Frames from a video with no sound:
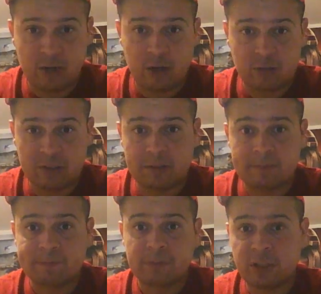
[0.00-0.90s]

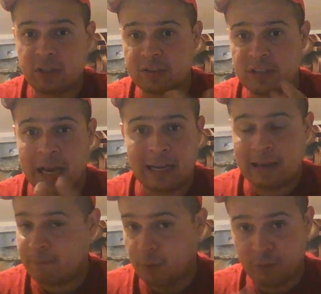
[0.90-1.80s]
Dalton, because I
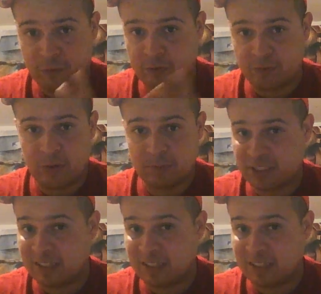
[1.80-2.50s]
like both of his films.